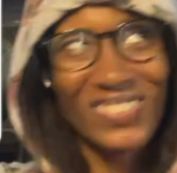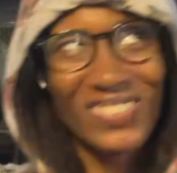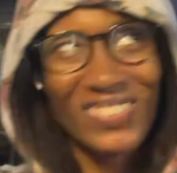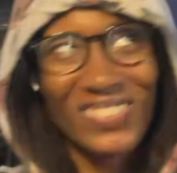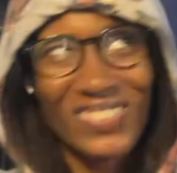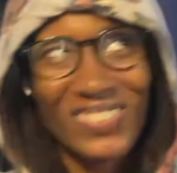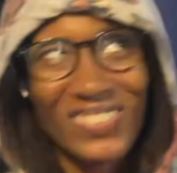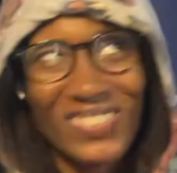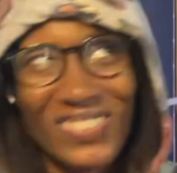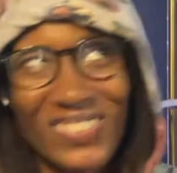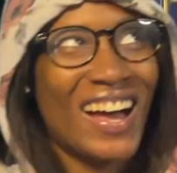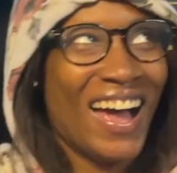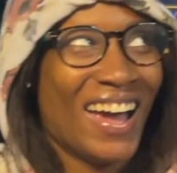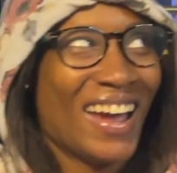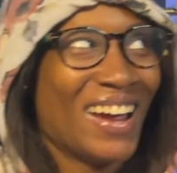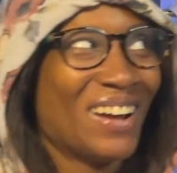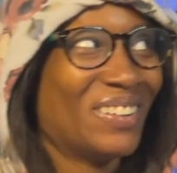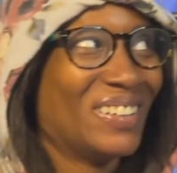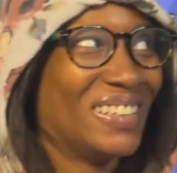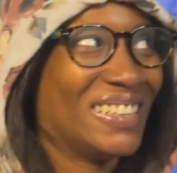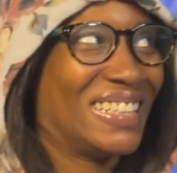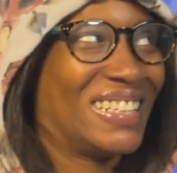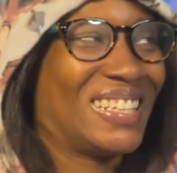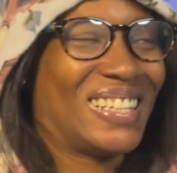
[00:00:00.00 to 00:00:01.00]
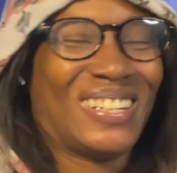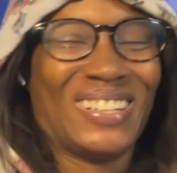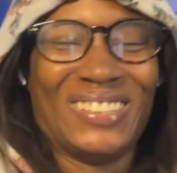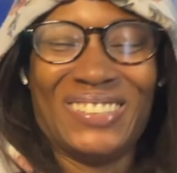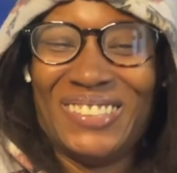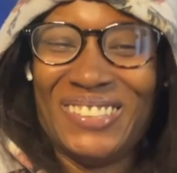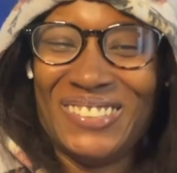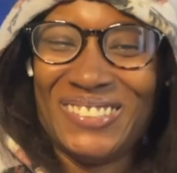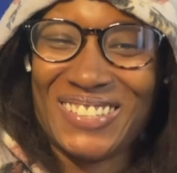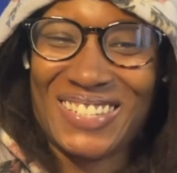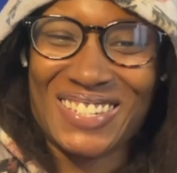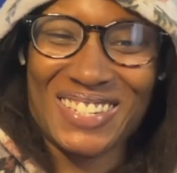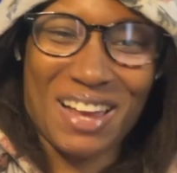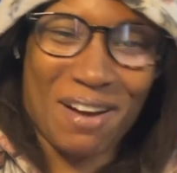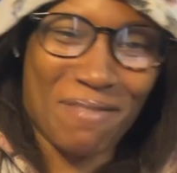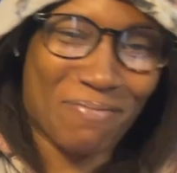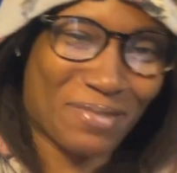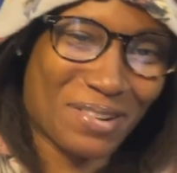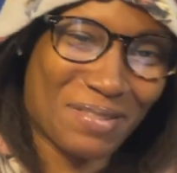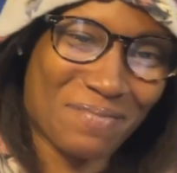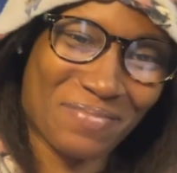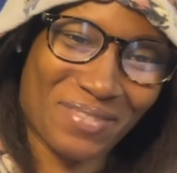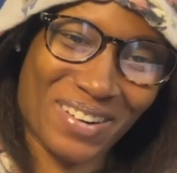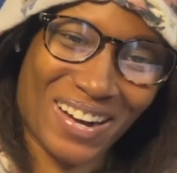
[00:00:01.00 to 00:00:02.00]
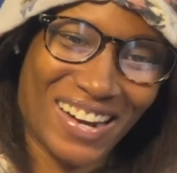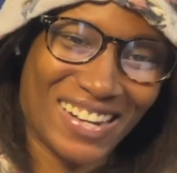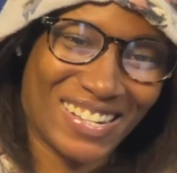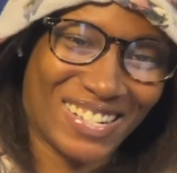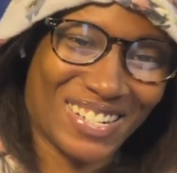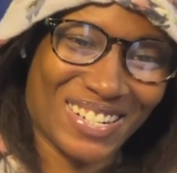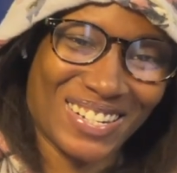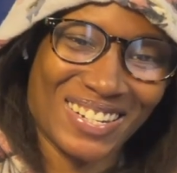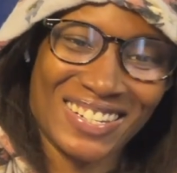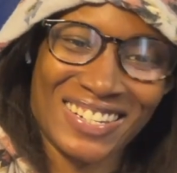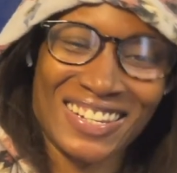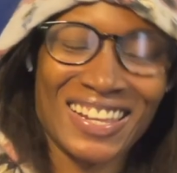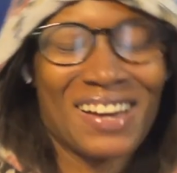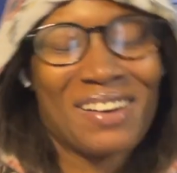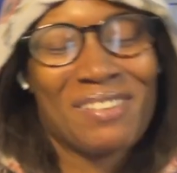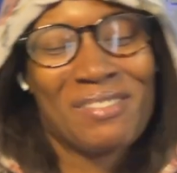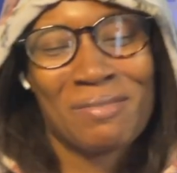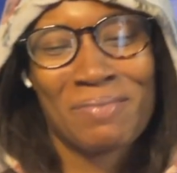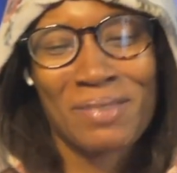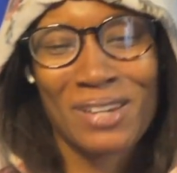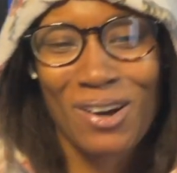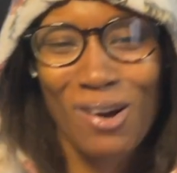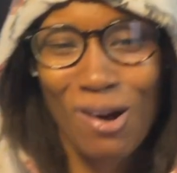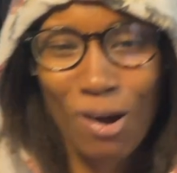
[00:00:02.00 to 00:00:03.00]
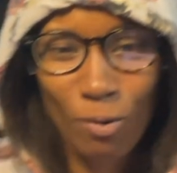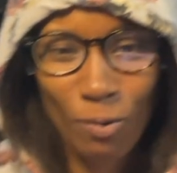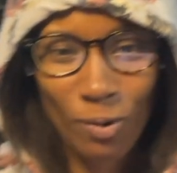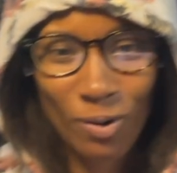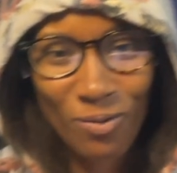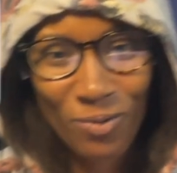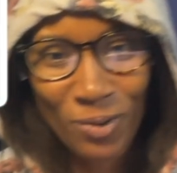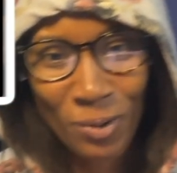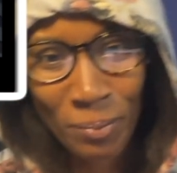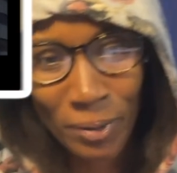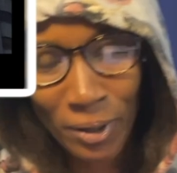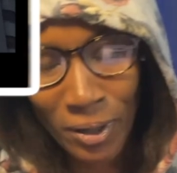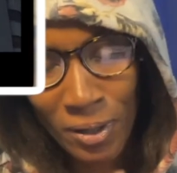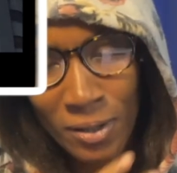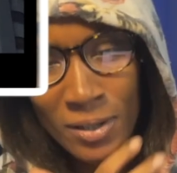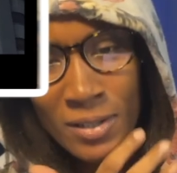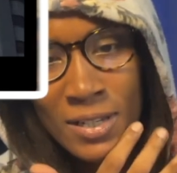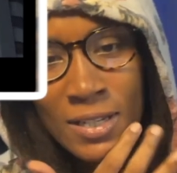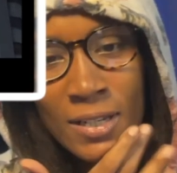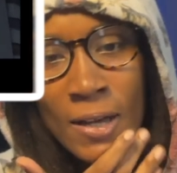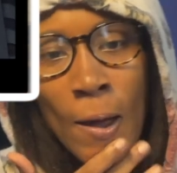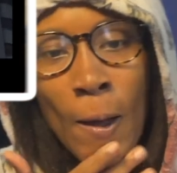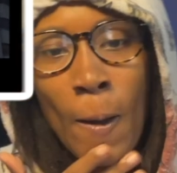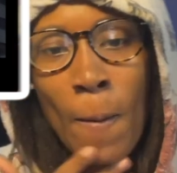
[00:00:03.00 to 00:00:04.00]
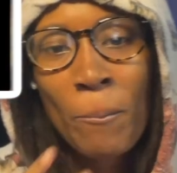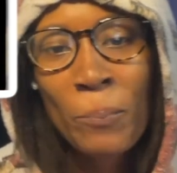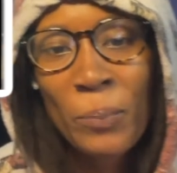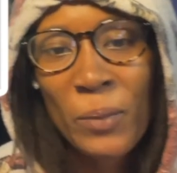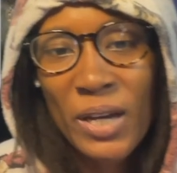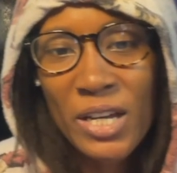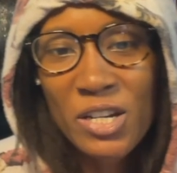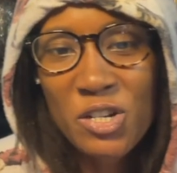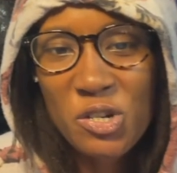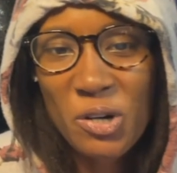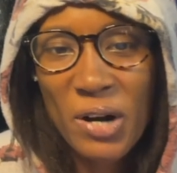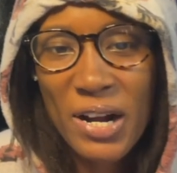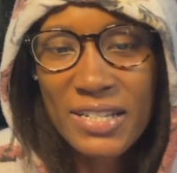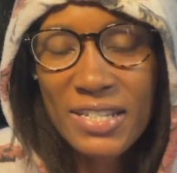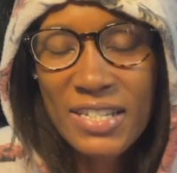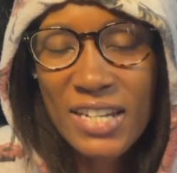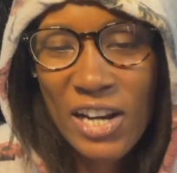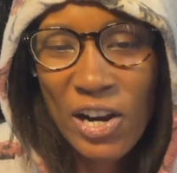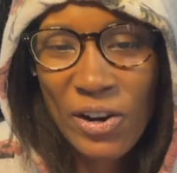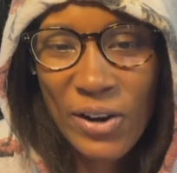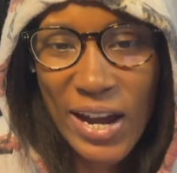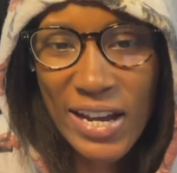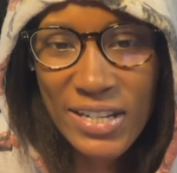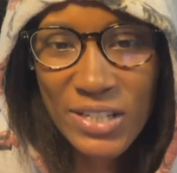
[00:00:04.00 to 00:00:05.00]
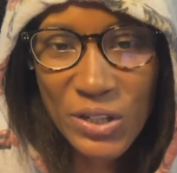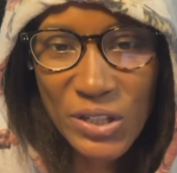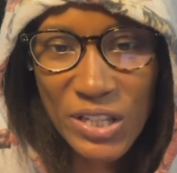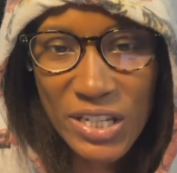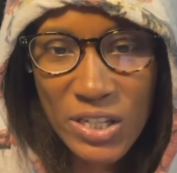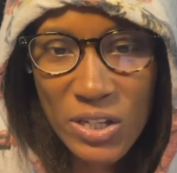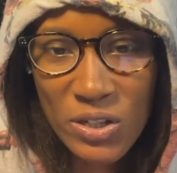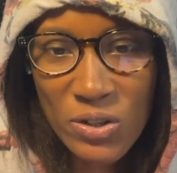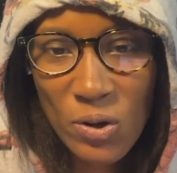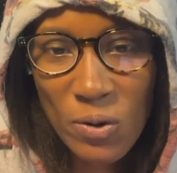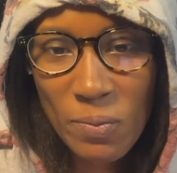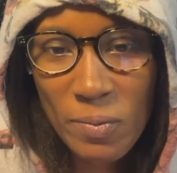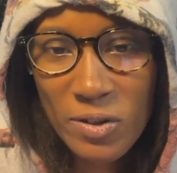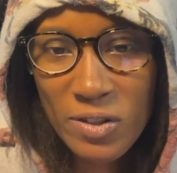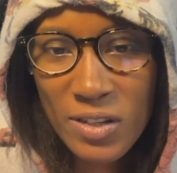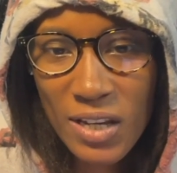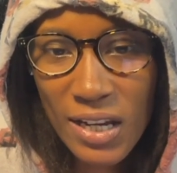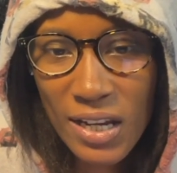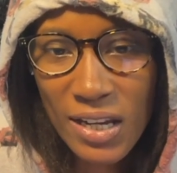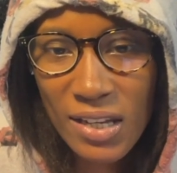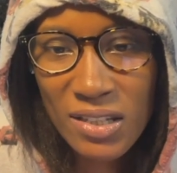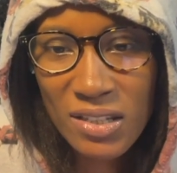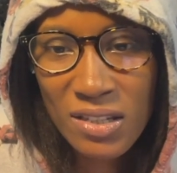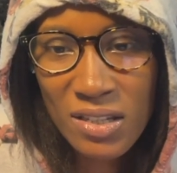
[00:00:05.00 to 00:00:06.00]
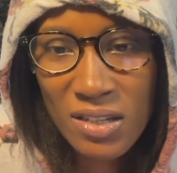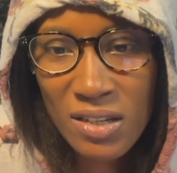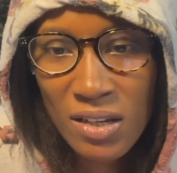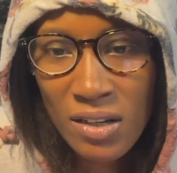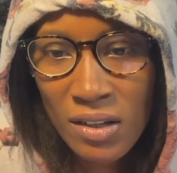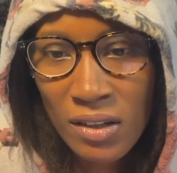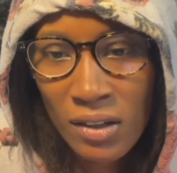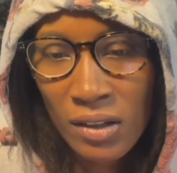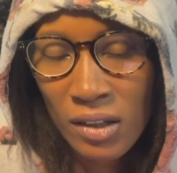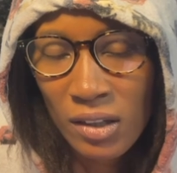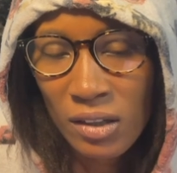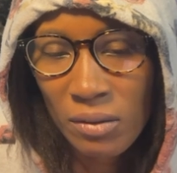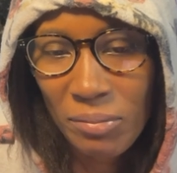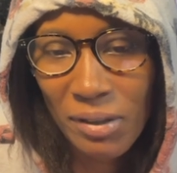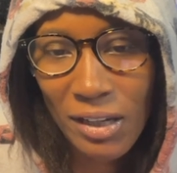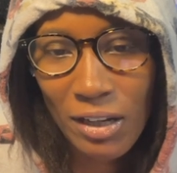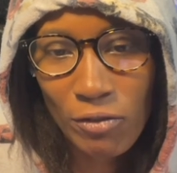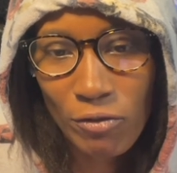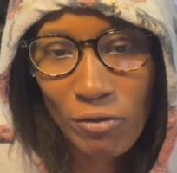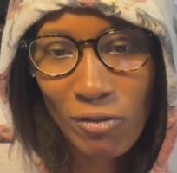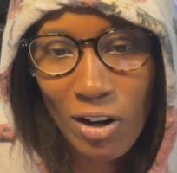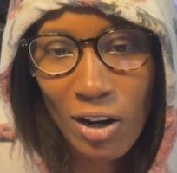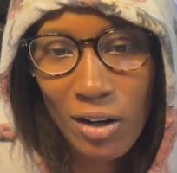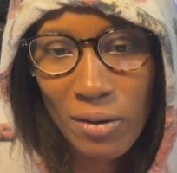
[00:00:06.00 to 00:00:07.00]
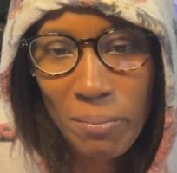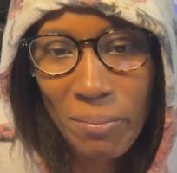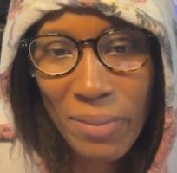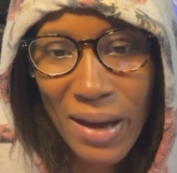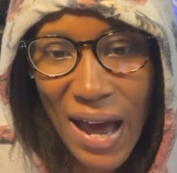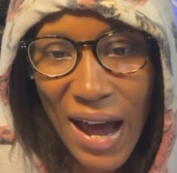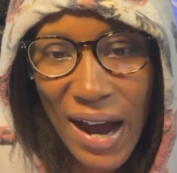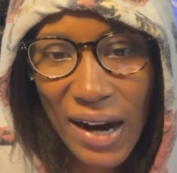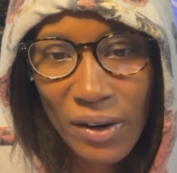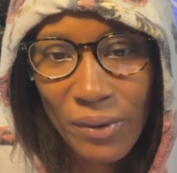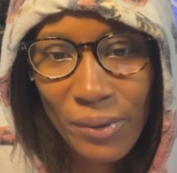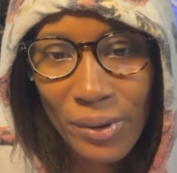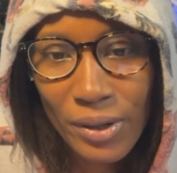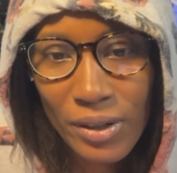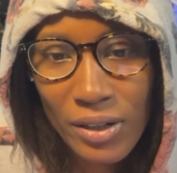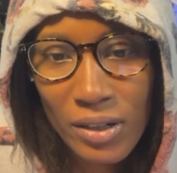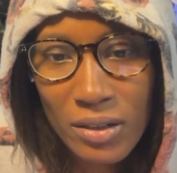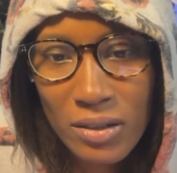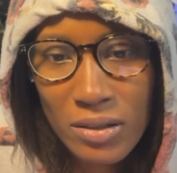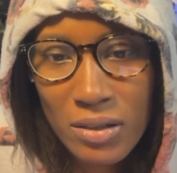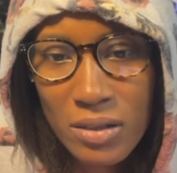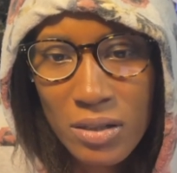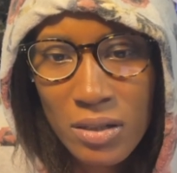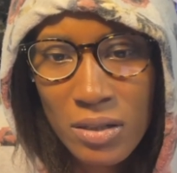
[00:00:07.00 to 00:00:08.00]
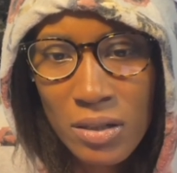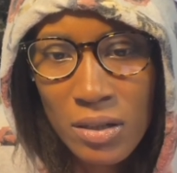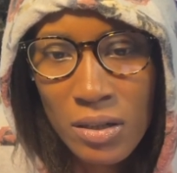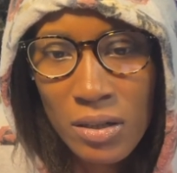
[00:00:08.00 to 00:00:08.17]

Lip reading: fly with two separate branches. That would be awkward for birds. Interesting. Okay, so this is almost like it's being run backwards,